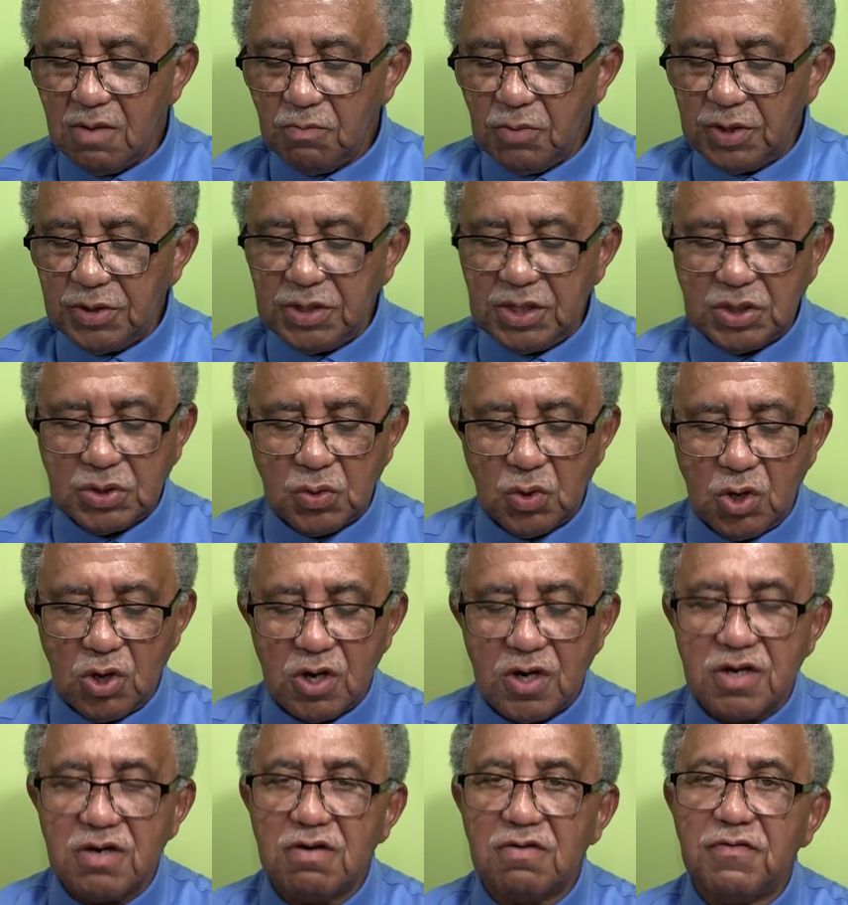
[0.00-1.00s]
But this
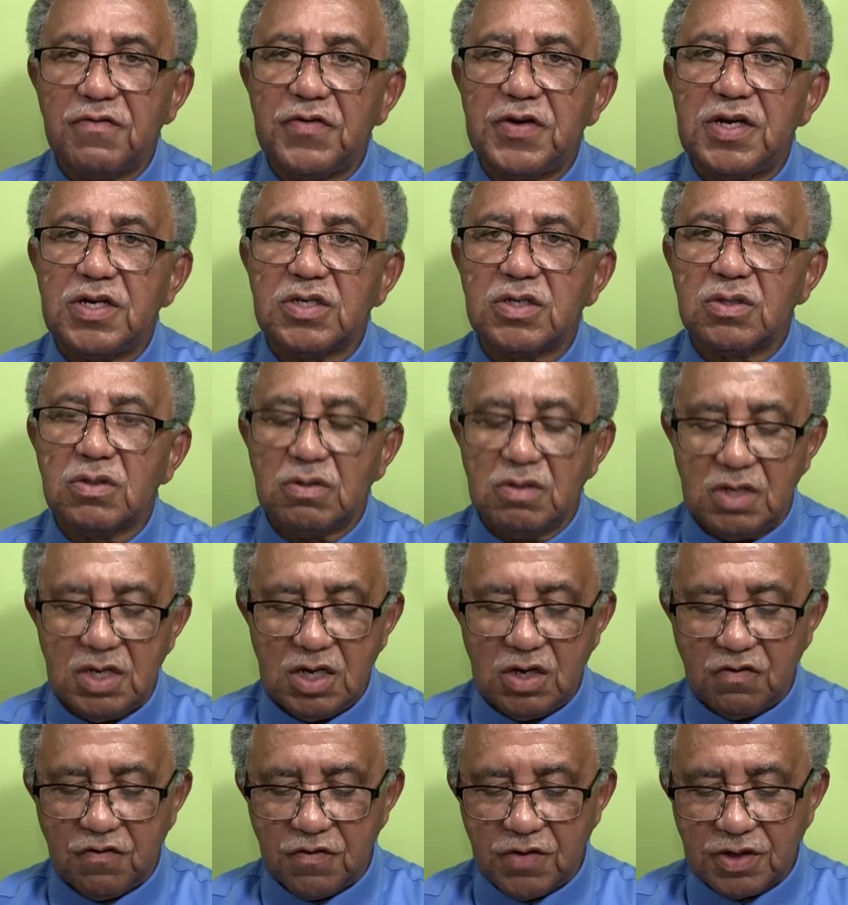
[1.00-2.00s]
royal official,
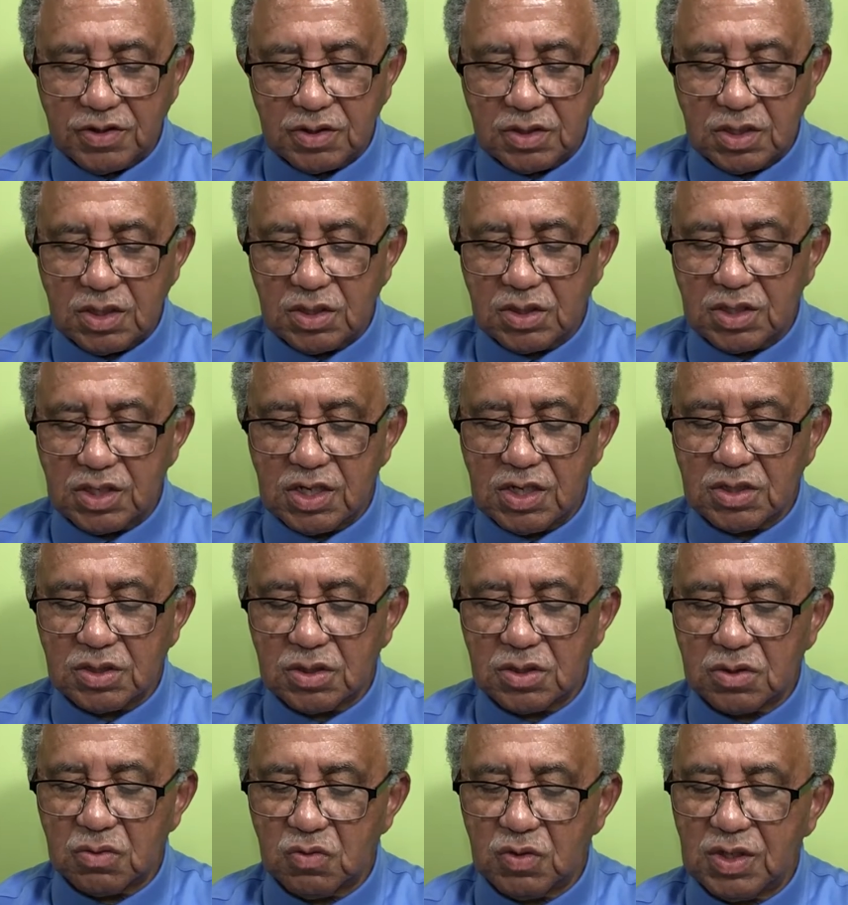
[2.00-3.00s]
he trusted
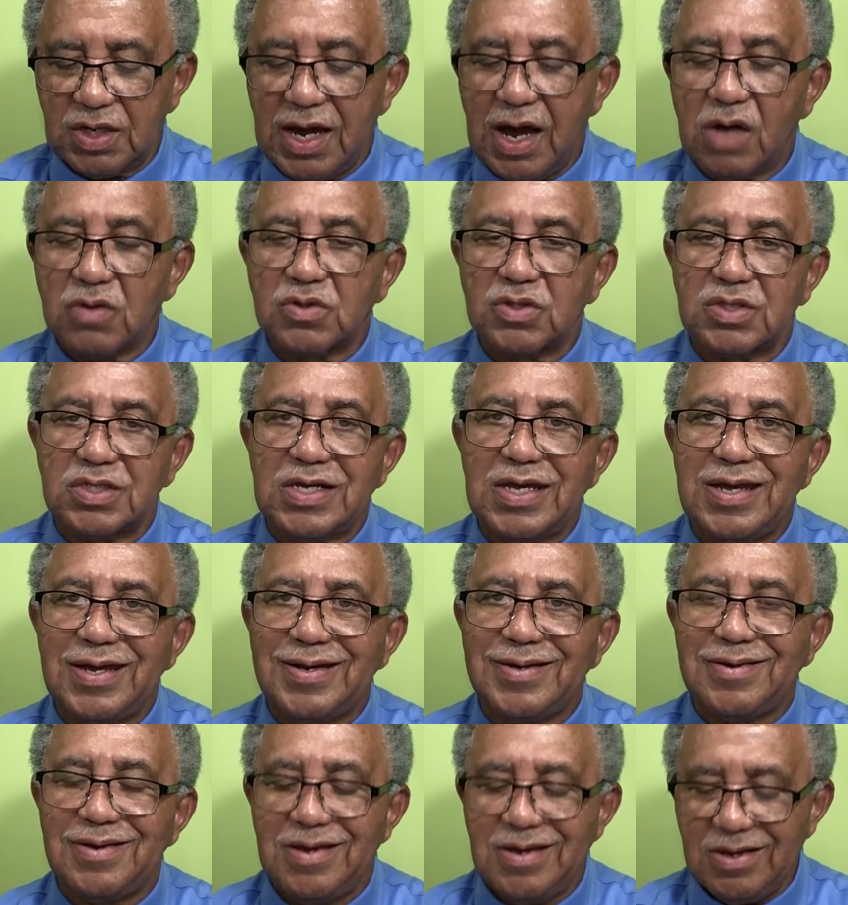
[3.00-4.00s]
Jesus without
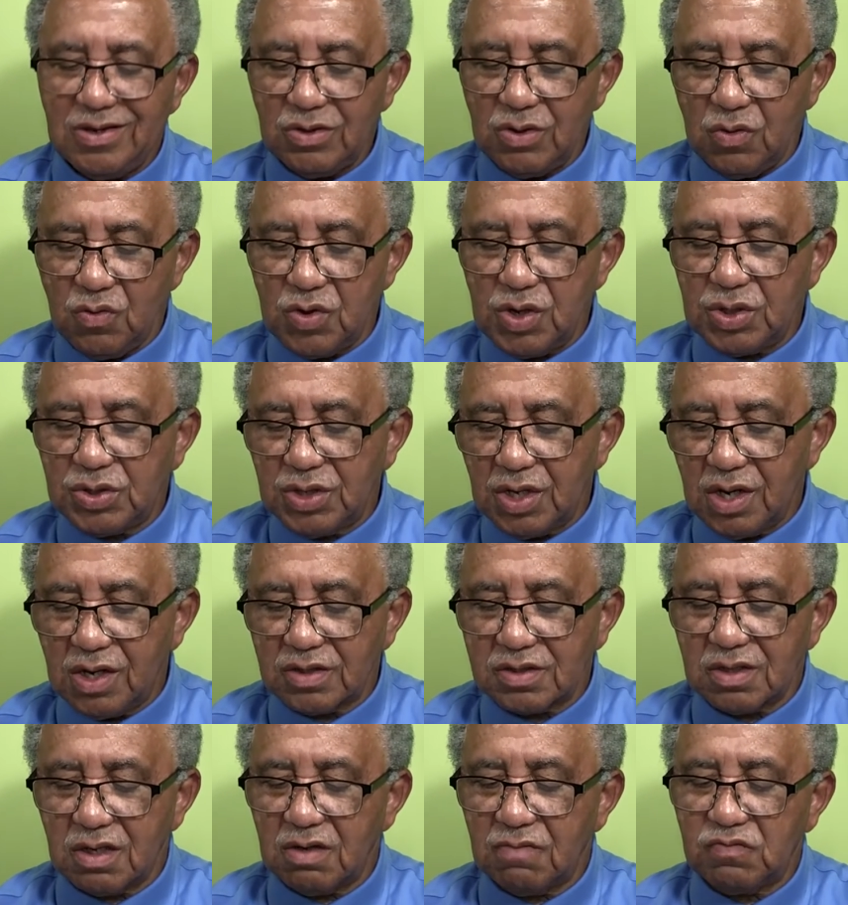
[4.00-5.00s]
seeing the
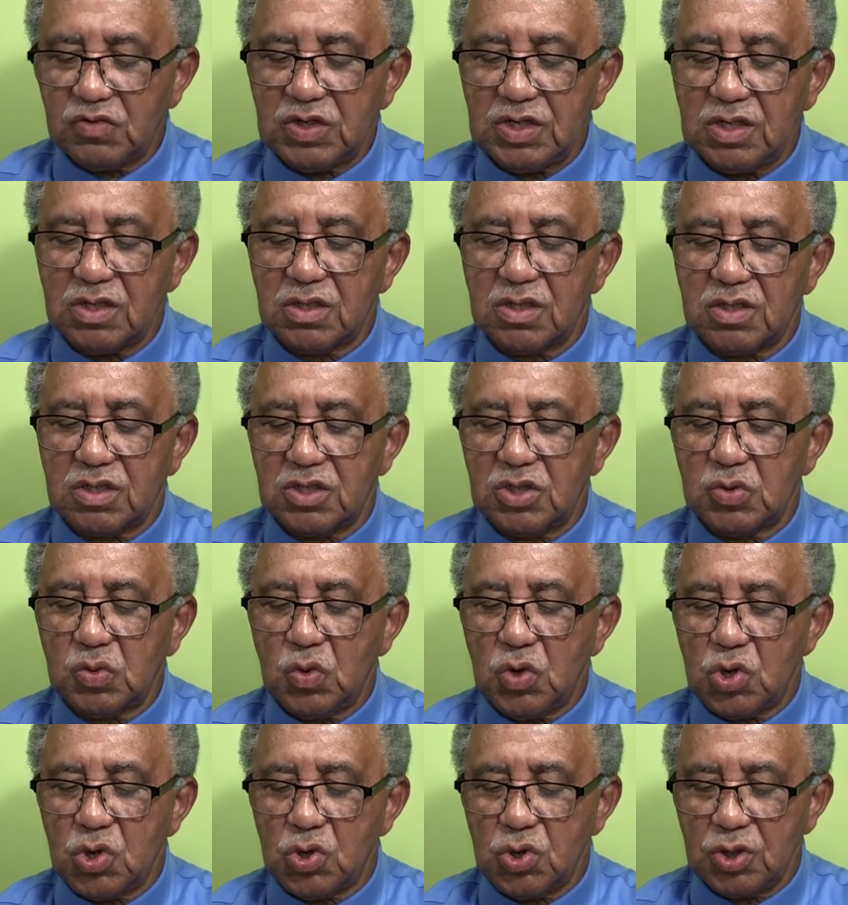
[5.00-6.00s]
result of Jesus'
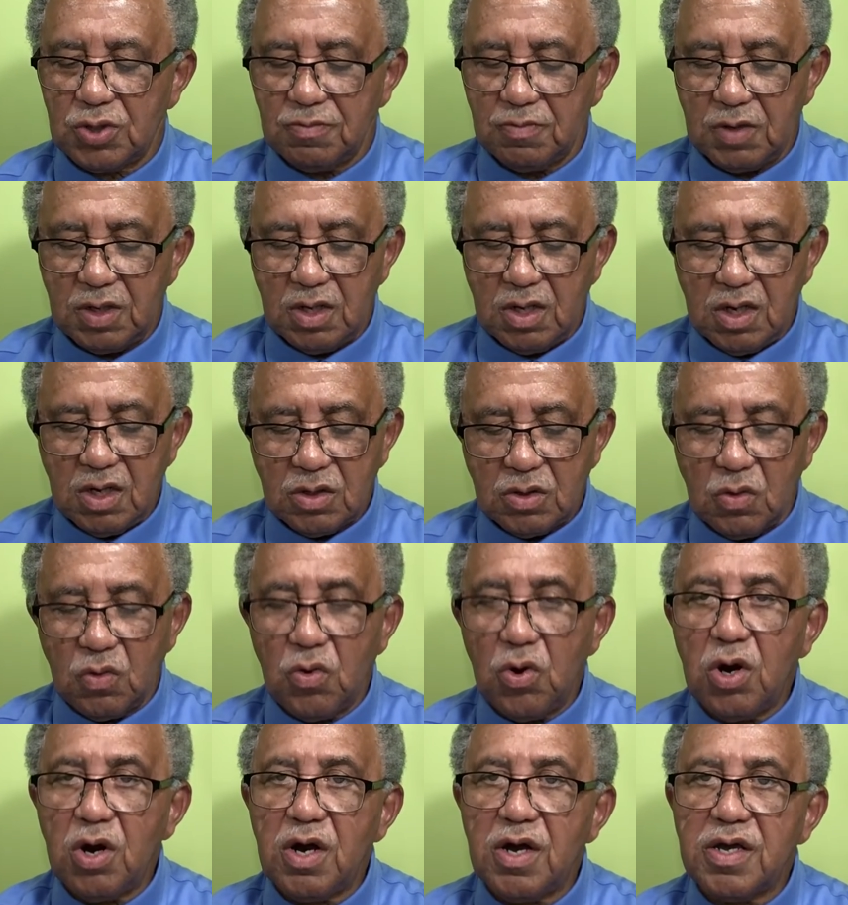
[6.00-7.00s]
word. The
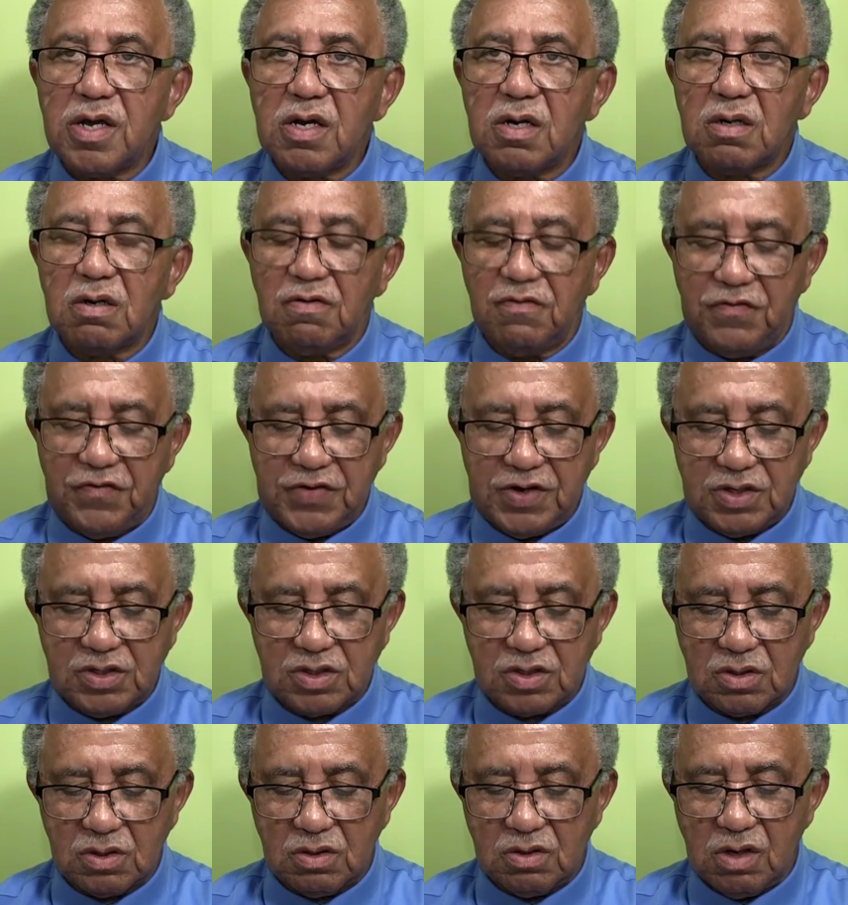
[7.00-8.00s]
royal
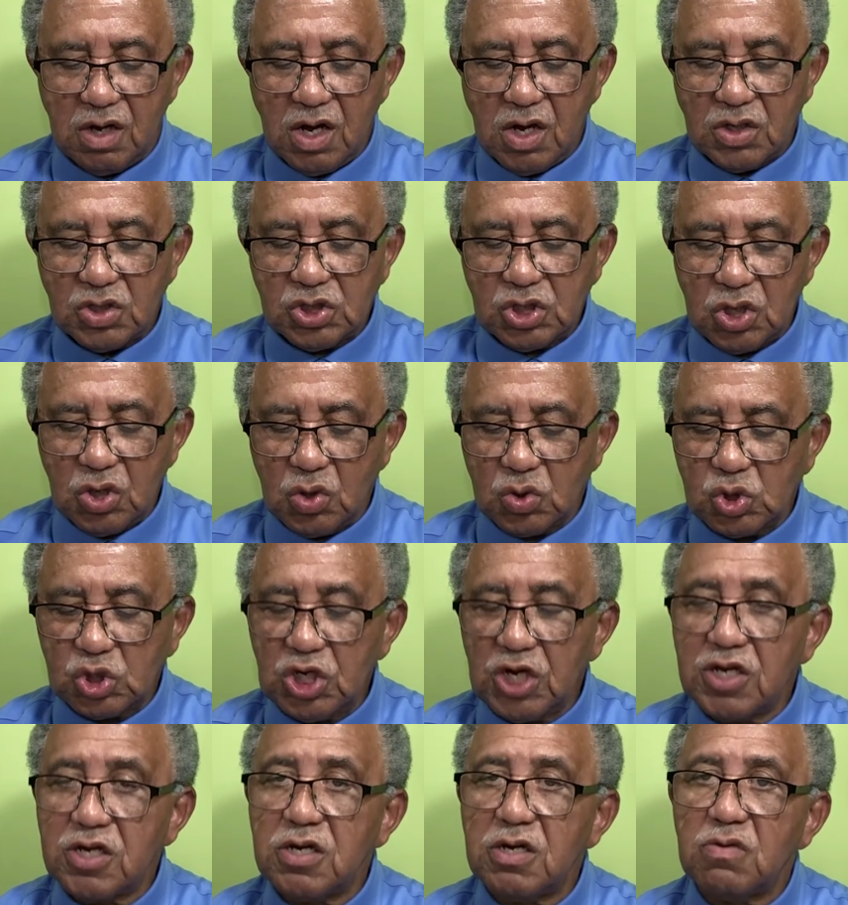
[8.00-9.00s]
official showed
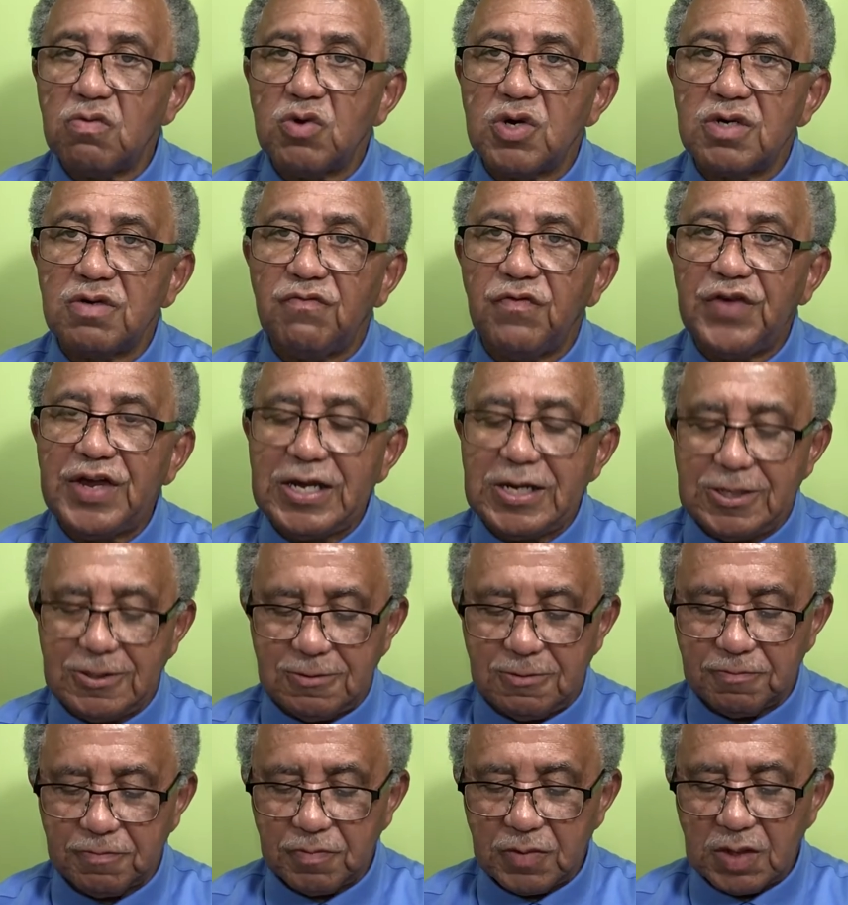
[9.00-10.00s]
genuine faith